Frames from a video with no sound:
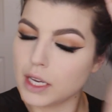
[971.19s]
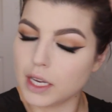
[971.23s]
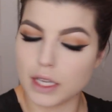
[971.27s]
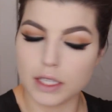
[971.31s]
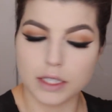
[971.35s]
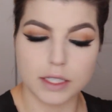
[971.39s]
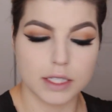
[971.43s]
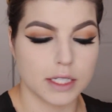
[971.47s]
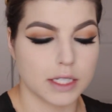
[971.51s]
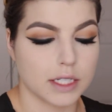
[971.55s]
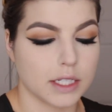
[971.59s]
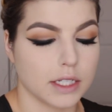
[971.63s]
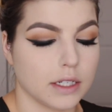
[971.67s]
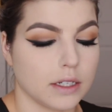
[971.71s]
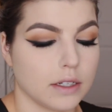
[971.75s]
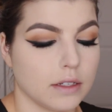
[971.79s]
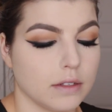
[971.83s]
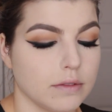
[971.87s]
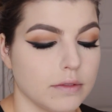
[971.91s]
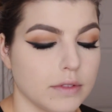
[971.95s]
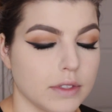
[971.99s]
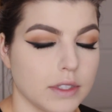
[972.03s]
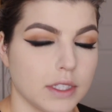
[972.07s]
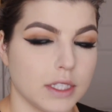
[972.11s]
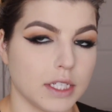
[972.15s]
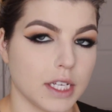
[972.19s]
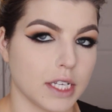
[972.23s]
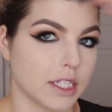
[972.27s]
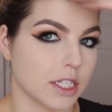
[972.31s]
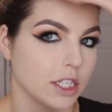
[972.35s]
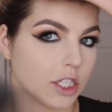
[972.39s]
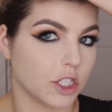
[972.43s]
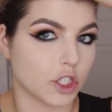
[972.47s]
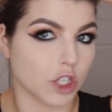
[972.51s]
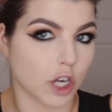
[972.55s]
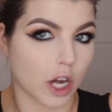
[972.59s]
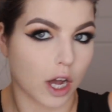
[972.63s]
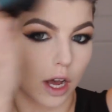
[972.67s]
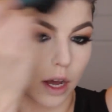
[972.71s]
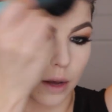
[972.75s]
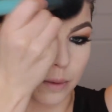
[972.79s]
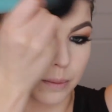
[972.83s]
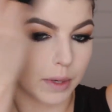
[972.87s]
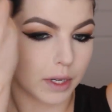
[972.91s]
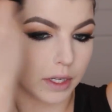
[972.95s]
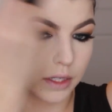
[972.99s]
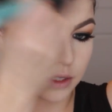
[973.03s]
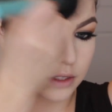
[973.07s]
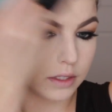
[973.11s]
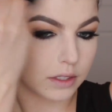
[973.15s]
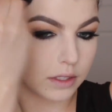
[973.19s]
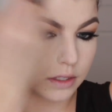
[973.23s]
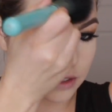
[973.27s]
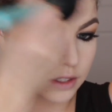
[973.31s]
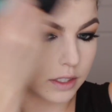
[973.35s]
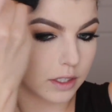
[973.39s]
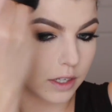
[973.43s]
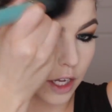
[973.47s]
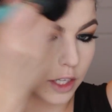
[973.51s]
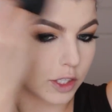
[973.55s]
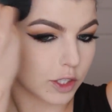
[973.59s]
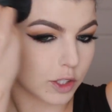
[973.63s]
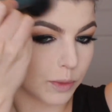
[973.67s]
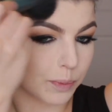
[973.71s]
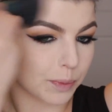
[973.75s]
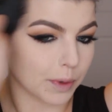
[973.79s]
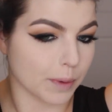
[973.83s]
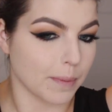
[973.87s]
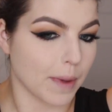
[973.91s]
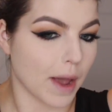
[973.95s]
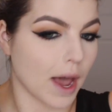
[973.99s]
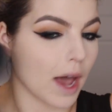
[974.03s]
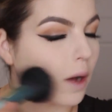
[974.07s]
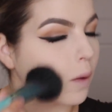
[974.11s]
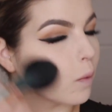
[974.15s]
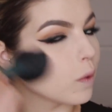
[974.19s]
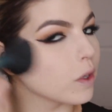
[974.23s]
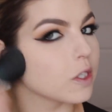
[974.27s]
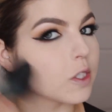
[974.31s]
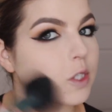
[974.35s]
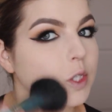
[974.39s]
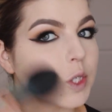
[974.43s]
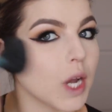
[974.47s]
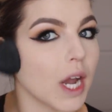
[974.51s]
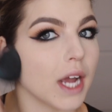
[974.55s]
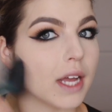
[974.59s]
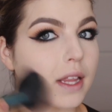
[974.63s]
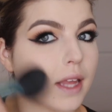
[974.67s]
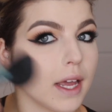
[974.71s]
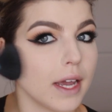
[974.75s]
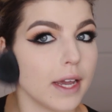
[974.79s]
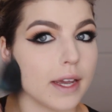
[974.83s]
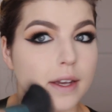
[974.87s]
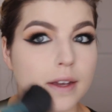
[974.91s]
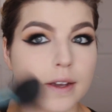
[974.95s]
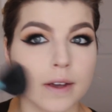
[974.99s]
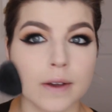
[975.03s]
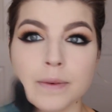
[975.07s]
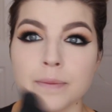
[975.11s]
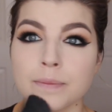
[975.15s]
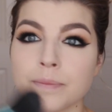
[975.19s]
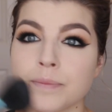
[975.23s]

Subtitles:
it still does the job, and it's not super matte, which I like.